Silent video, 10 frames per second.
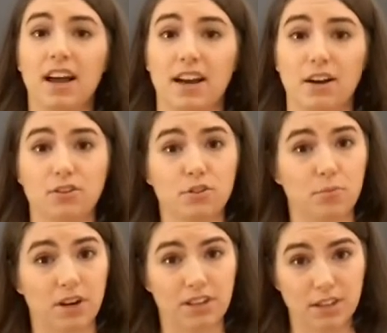And I also
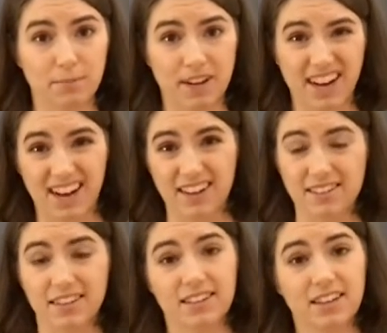work a little bit
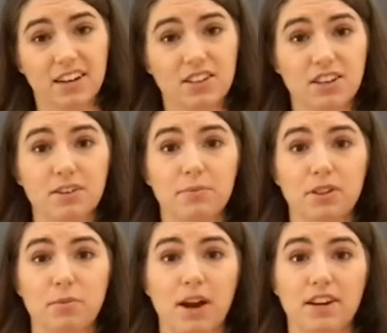as a conductor
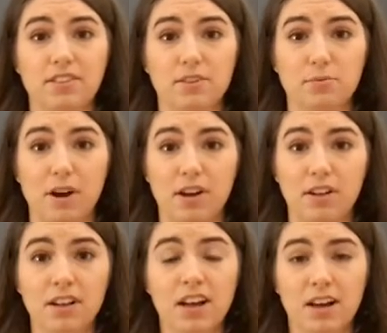with choirs as
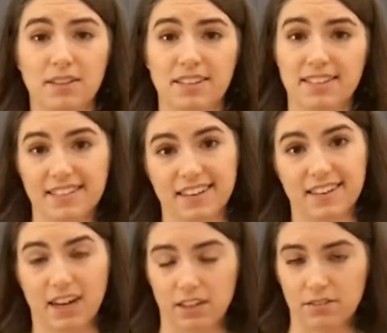well, the assistant
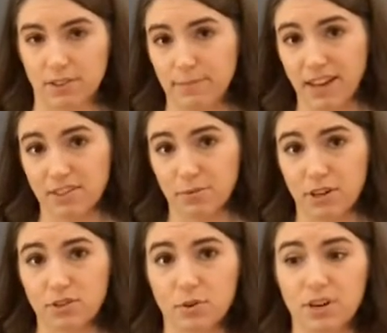conductor for the
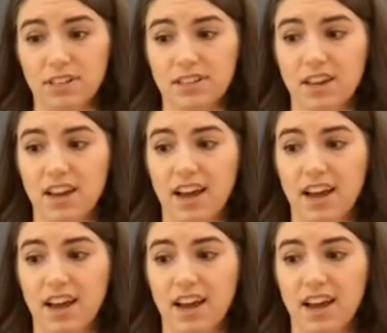Masterworks Chorus.